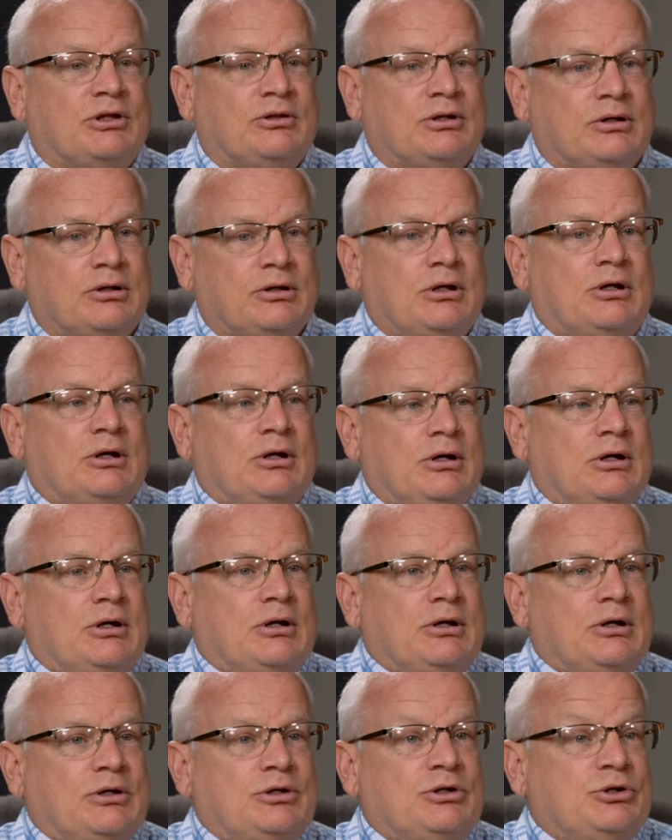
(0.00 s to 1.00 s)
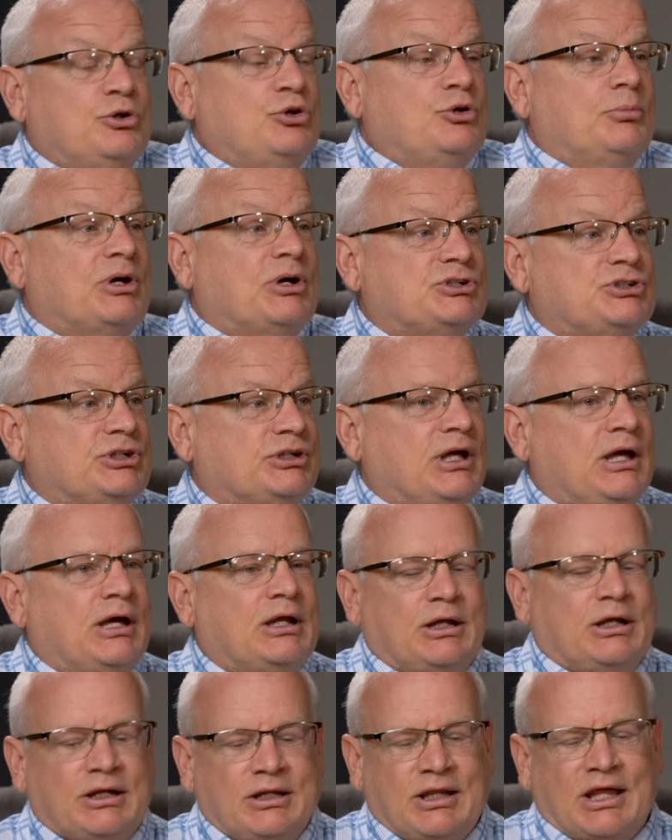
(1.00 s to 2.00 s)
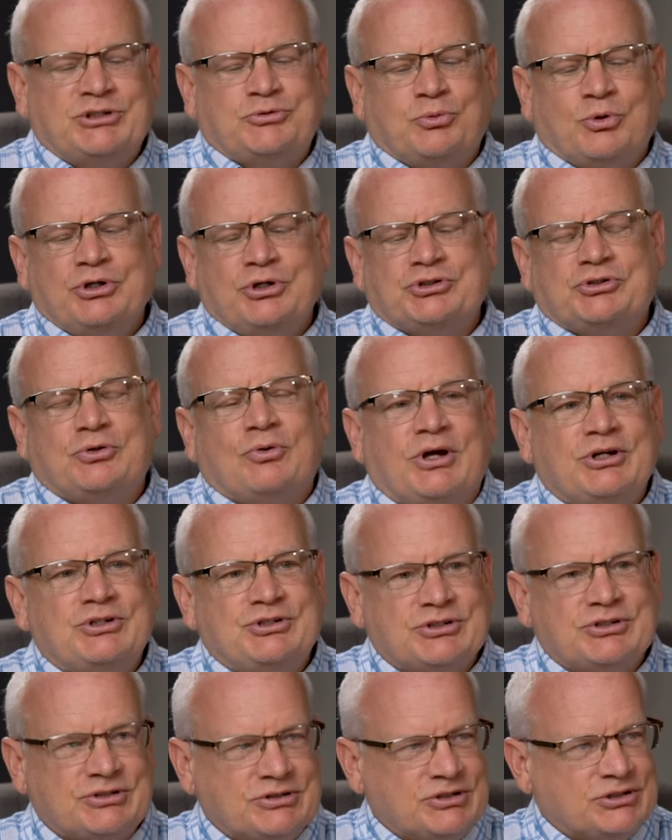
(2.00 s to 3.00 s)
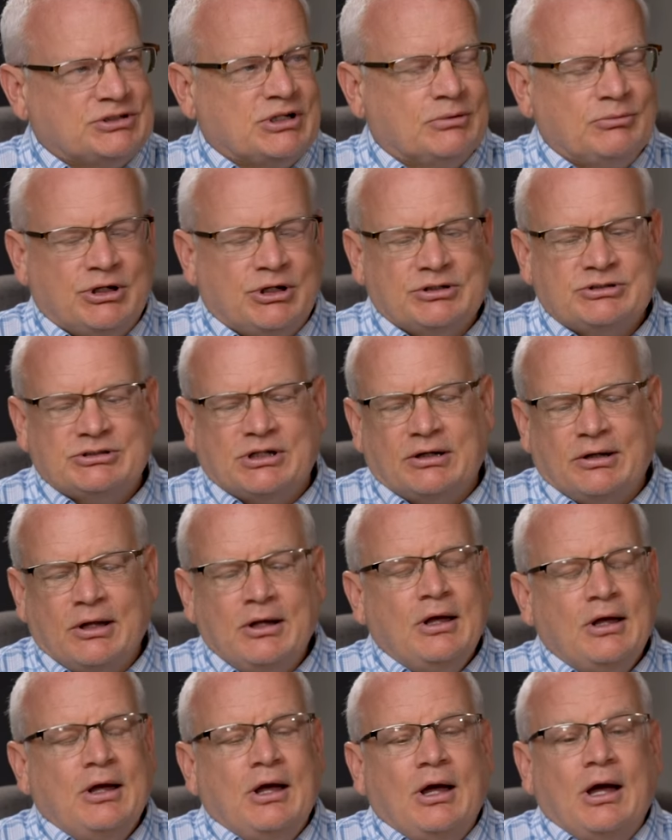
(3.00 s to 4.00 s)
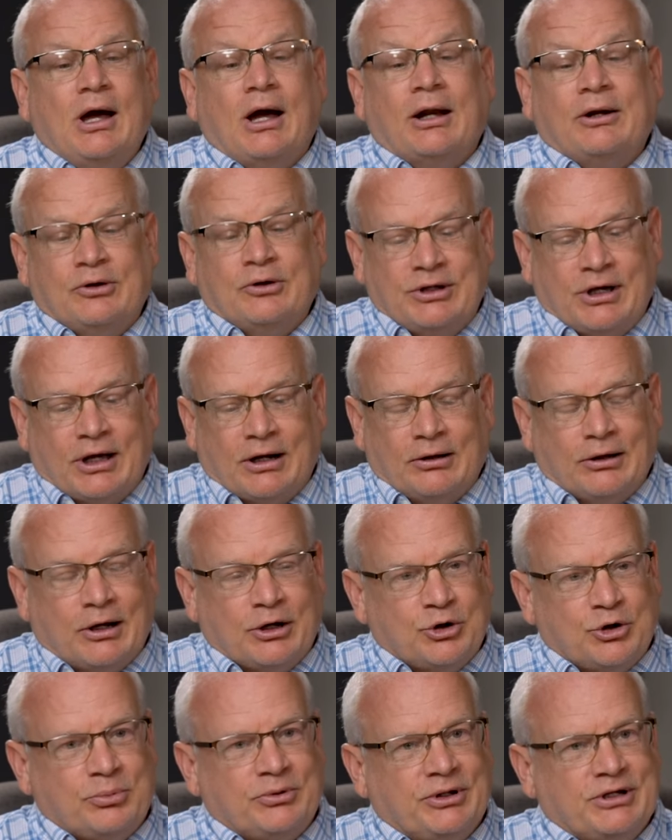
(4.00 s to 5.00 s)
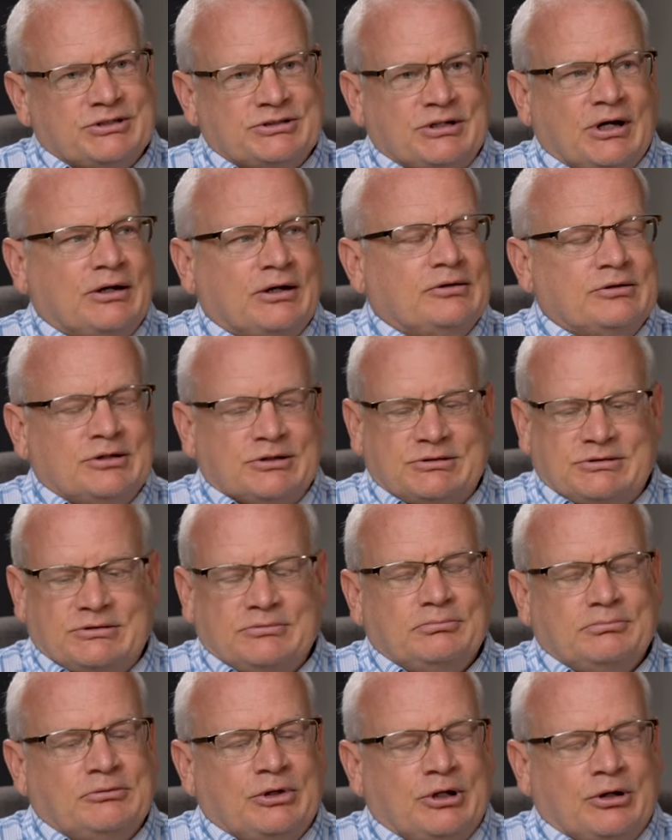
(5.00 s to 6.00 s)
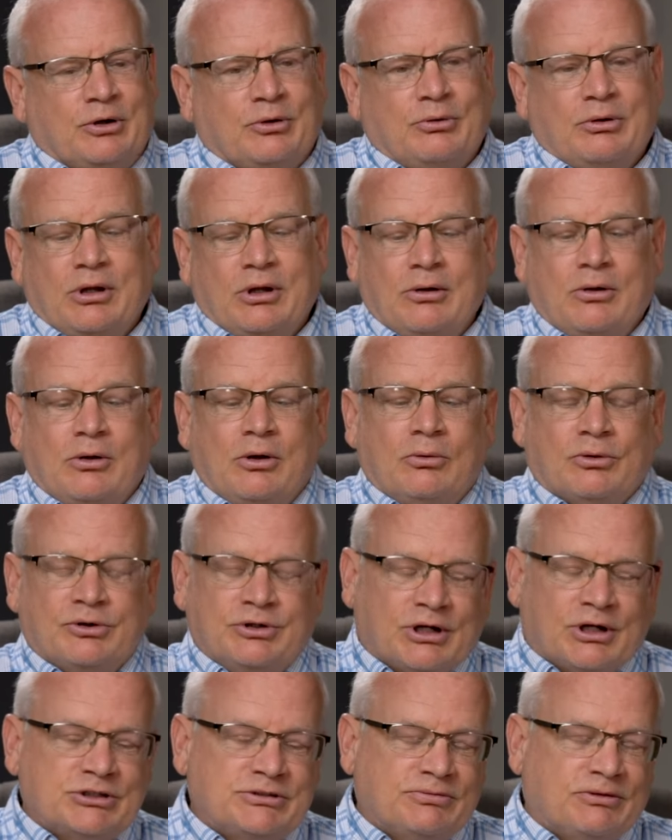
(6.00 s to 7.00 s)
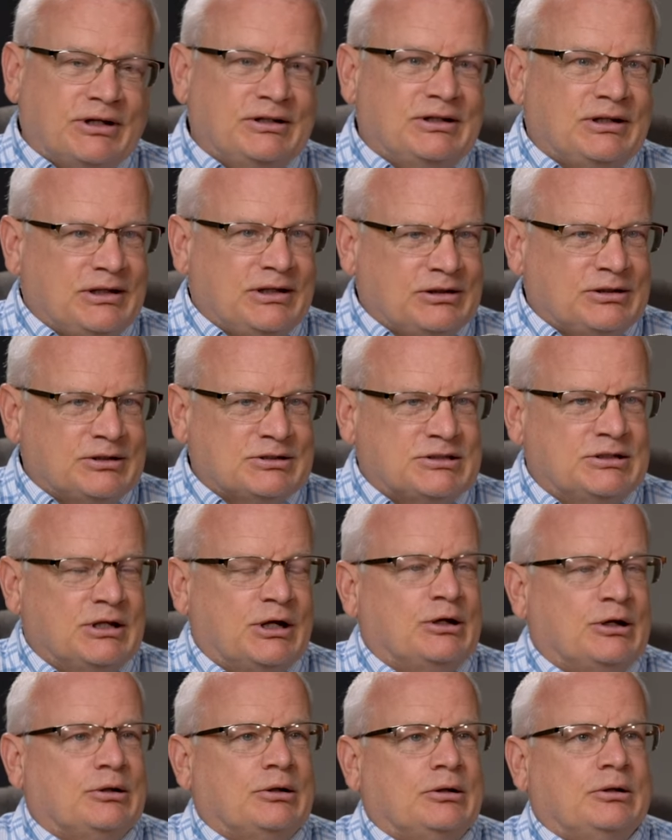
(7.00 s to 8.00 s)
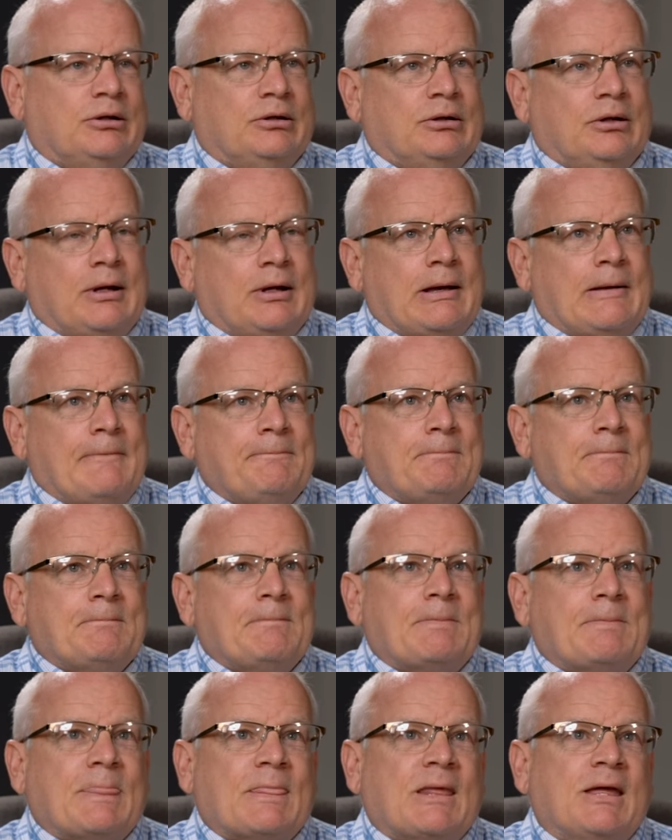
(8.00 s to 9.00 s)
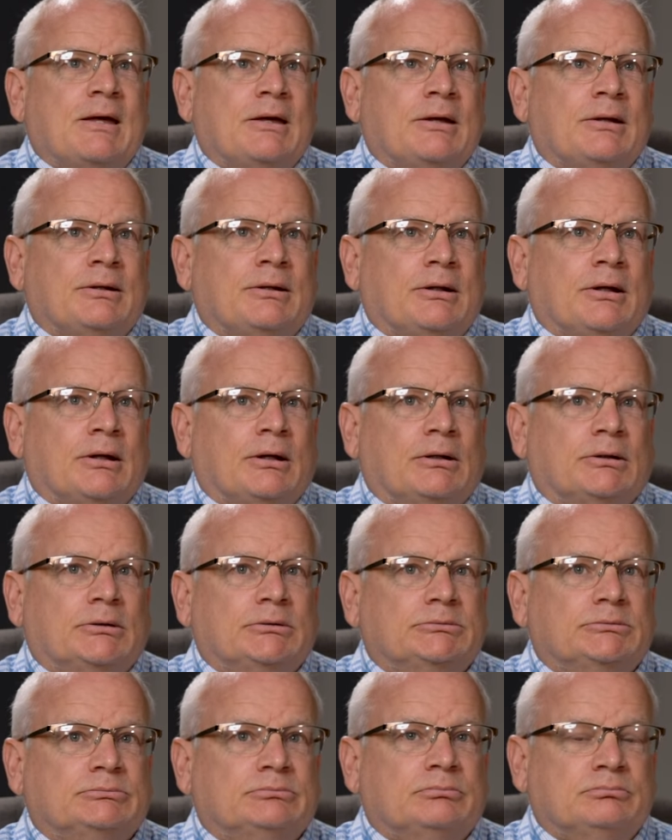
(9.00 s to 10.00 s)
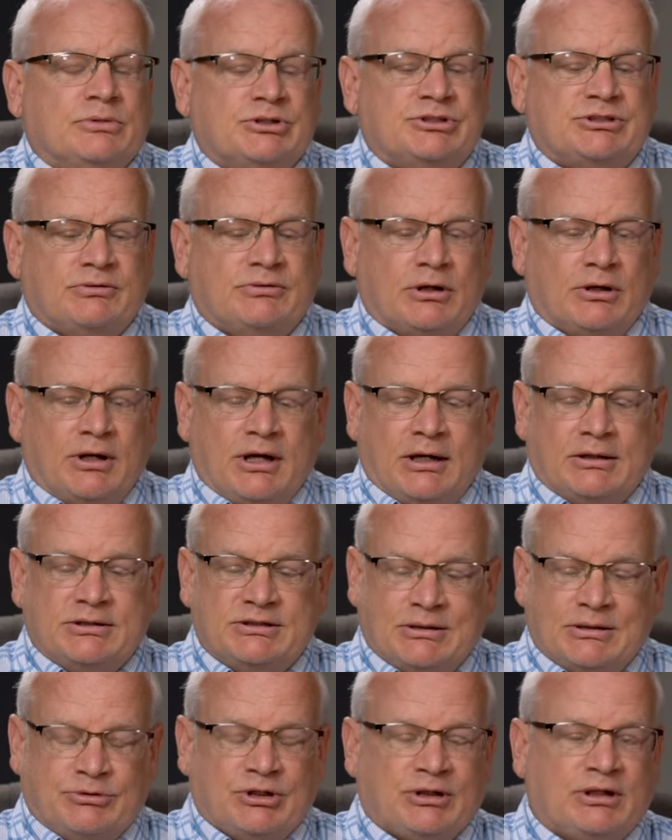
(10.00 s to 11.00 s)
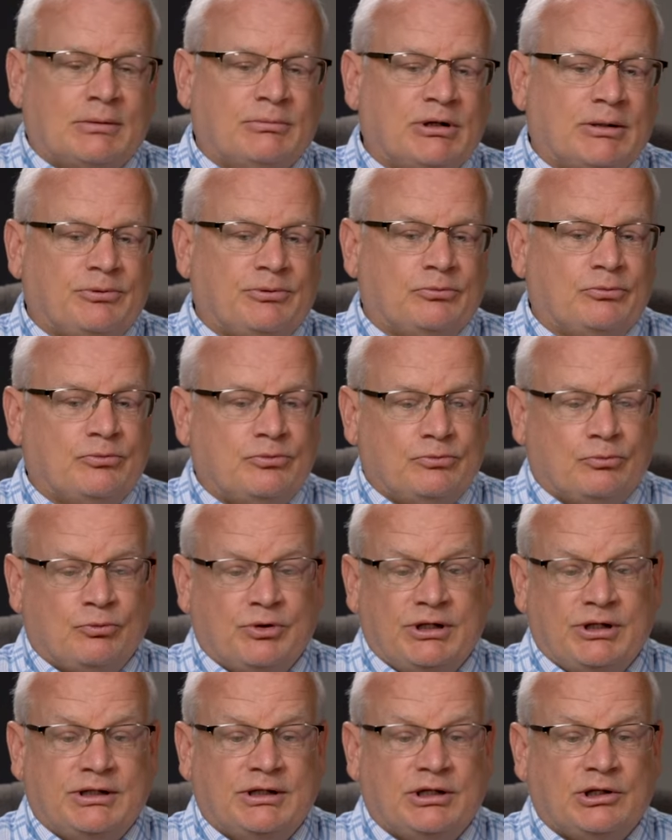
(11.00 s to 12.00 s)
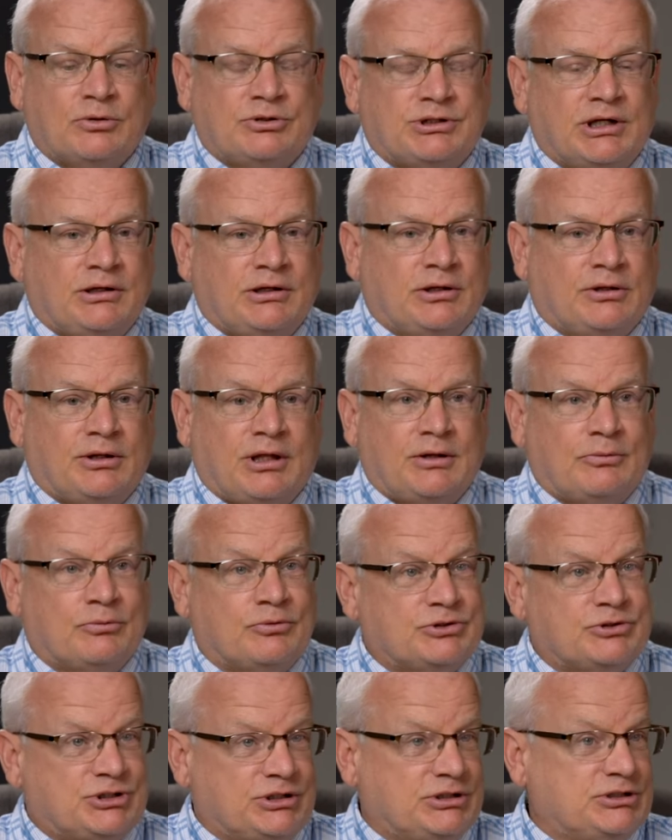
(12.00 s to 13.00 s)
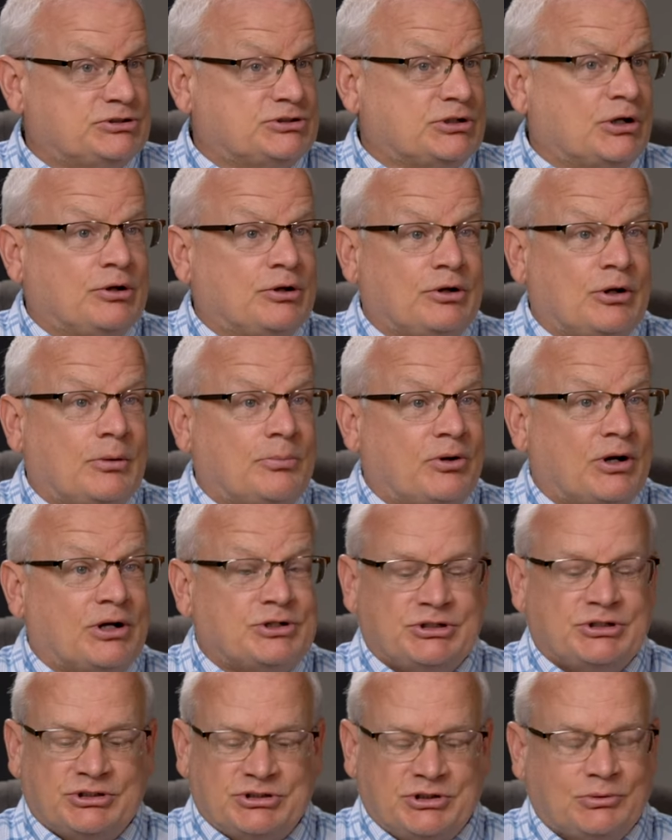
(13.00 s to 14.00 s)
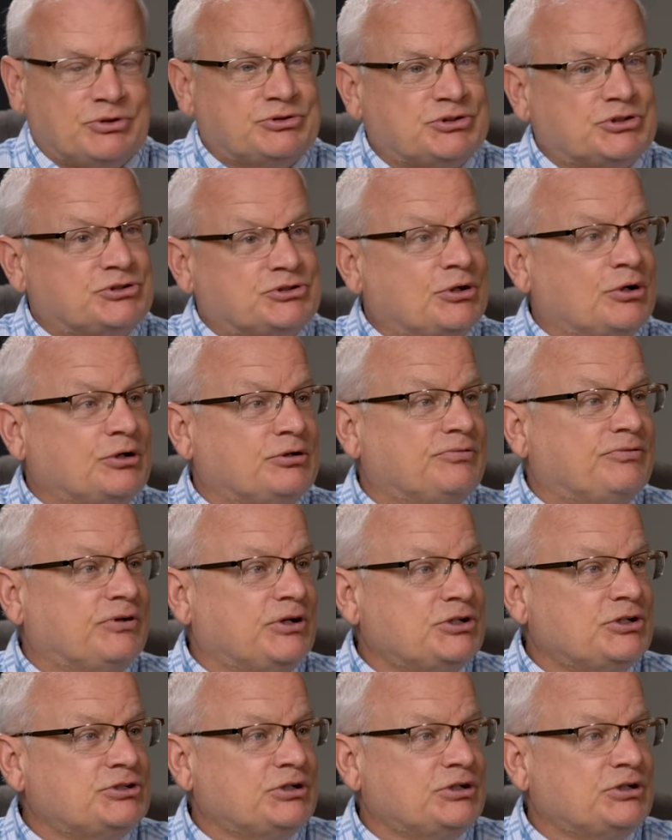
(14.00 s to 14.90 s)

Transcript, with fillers: that you do the best you can. And then that's where his graciousness come in. It's got, yeah. I know you got a lot on your plate, Scott. Just, you know, well, Doctor Savelle, I didn't get this done. And uh, Miz Savelle had something come up, and we needed to go take care of that. When she's starting on a project, she wants to start to finish